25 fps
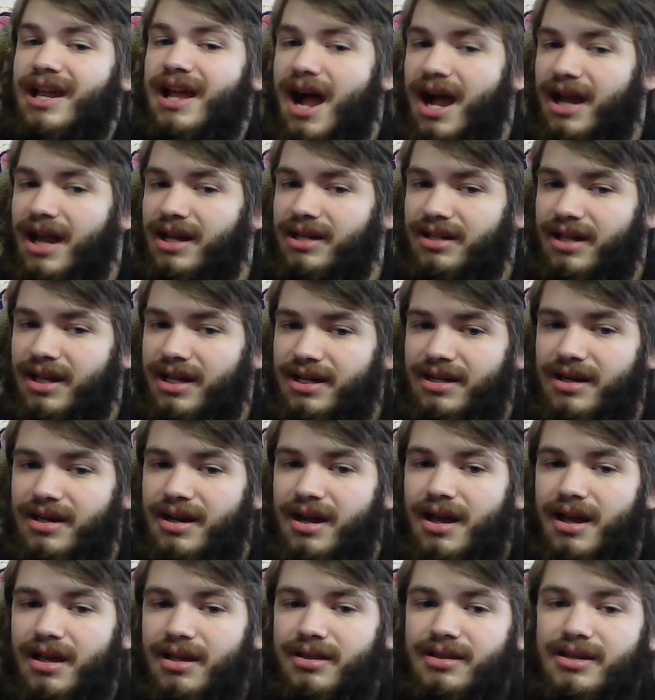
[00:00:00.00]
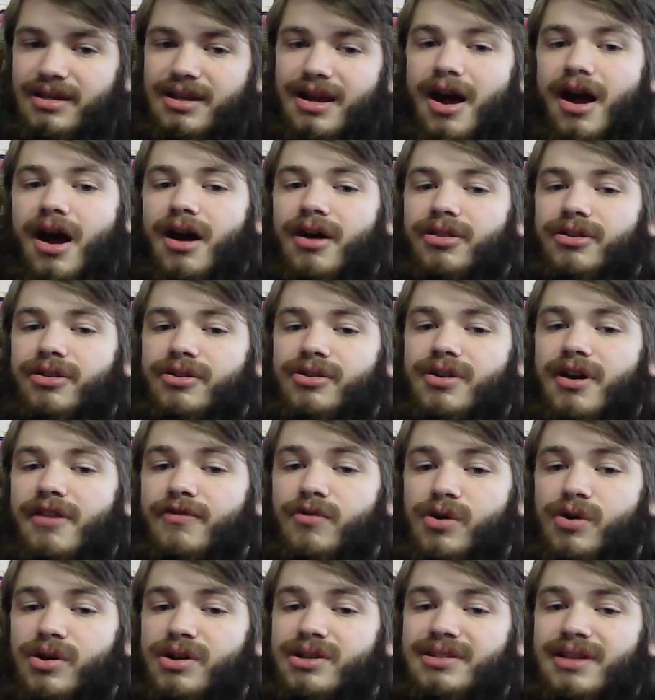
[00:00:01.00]
Heinlein, the author of
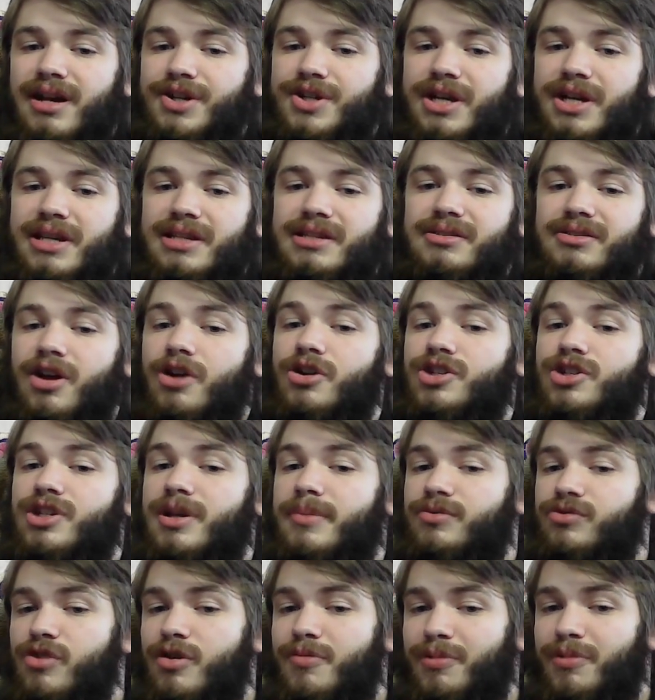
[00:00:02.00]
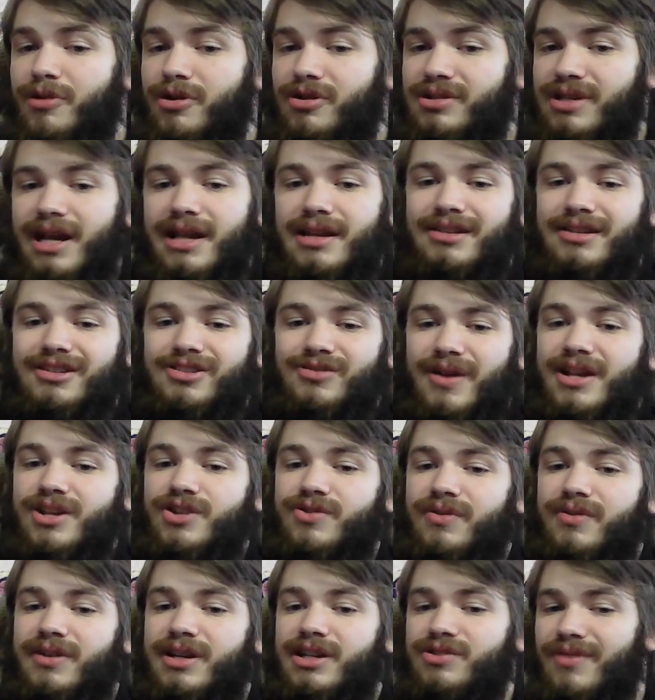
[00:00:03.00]
works such as Starship Troopers and
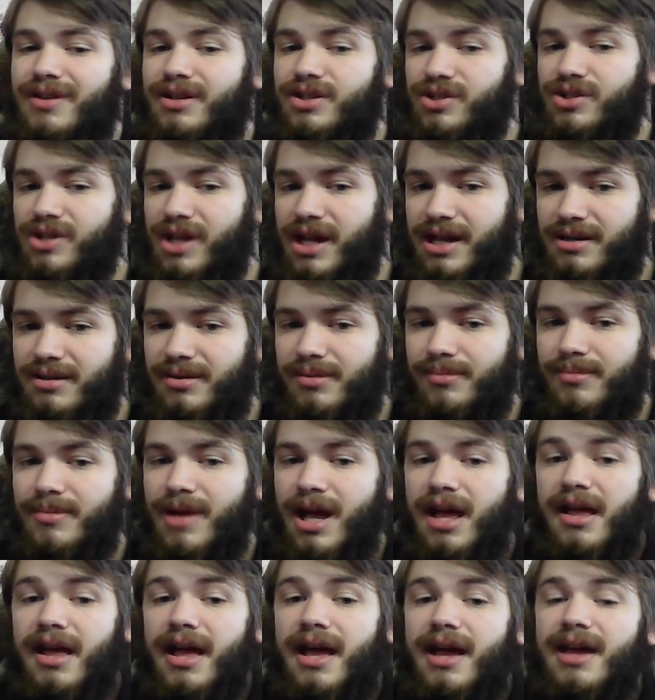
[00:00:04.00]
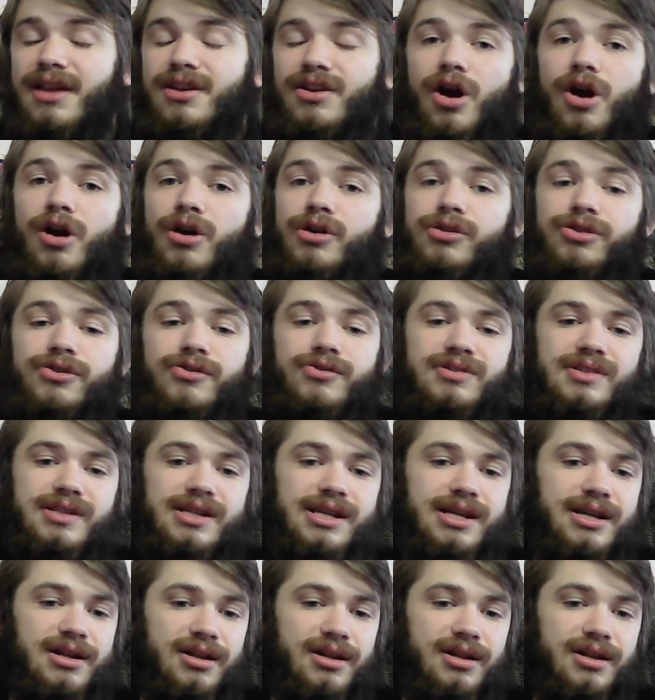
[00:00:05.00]
Stranger in a Strange Land, and Arthur C.